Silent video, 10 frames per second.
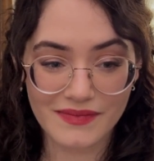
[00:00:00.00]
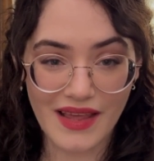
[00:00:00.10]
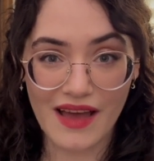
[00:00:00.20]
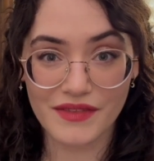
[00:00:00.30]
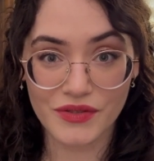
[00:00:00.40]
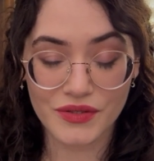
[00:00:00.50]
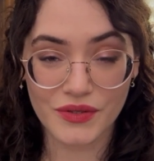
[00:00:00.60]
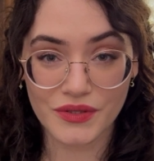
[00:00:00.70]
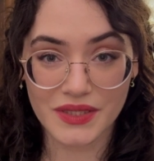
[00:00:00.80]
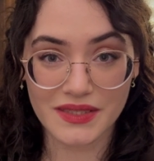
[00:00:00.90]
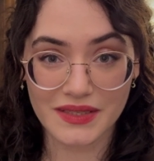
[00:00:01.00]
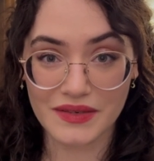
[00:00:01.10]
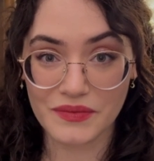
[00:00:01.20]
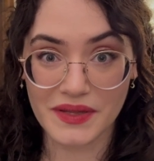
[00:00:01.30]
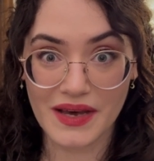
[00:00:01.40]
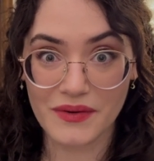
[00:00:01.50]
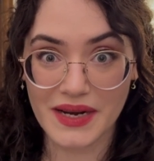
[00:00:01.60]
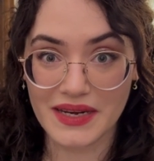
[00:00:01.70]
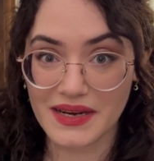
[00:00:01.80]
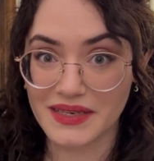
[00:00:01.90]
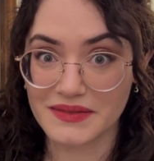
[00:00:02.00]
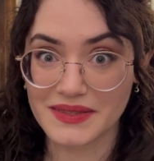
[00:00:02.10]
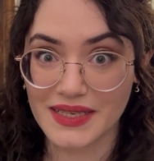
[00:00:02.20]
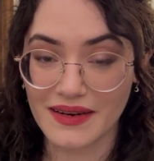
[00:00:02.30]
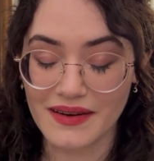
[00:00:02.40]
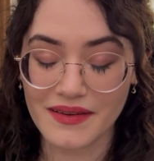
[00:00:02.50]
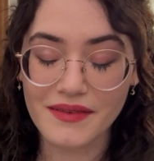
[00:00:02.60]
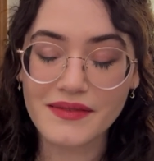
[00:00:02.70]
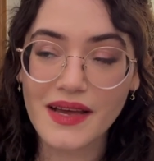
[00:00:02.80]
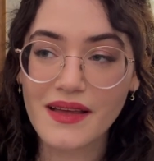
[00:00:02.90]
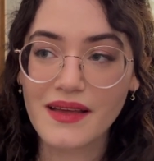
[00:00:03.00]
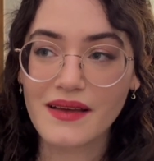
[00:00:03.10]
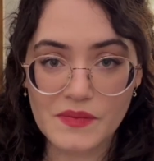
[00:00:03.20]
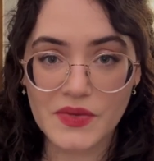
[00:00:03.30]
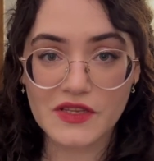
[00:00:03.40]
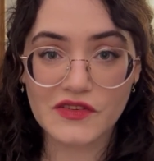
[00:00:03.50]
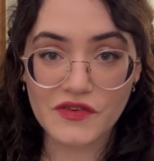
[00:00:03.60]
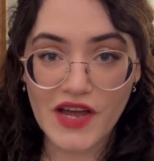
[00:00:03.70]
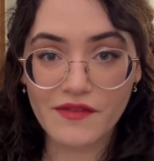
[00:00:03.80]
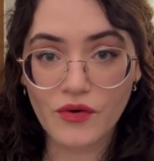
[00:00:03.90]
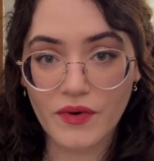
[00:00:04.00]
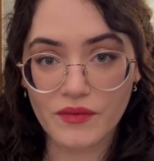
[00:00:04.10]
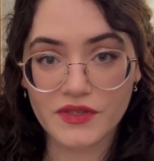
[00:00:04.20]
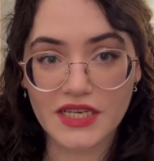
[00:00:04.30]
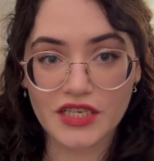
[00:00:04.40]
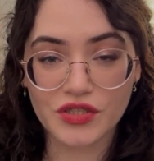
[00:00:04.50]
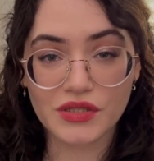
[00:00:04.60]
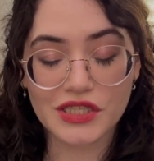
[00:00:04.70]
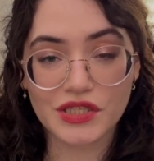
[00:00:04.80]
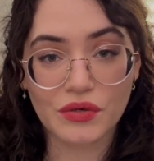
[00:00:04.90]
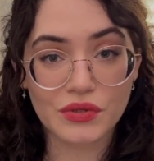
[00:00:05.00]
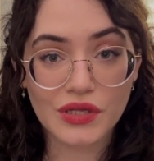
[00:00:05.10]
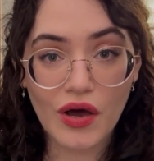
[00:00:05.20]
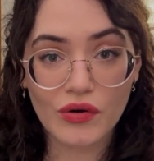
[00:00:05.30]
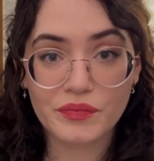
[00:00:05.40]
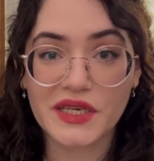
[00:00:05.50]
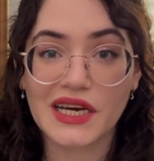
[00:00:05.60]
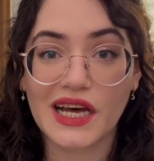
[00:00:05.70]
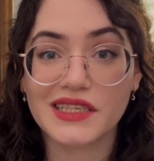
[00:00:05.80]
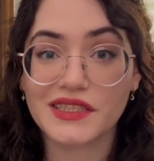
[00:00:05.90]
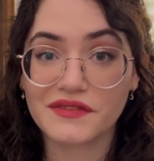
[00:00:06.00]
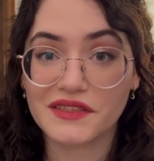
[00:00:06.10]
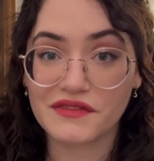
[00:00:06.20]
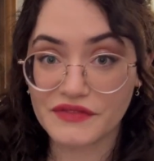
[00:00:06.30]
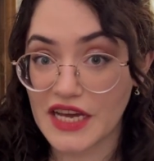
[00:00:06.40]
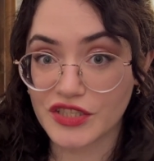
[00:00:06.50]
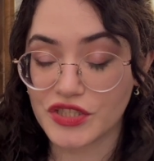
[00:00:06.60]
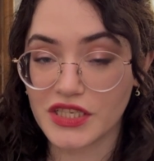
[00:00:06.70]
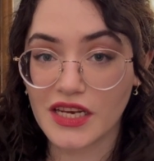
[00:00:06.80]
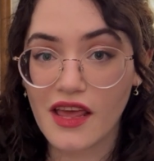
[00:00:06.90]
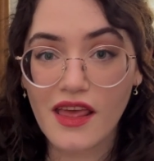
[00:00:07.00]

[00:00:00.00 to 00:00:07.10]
have their surgeries done without any kind of sedative, but the survival rate was actually so low because of infection.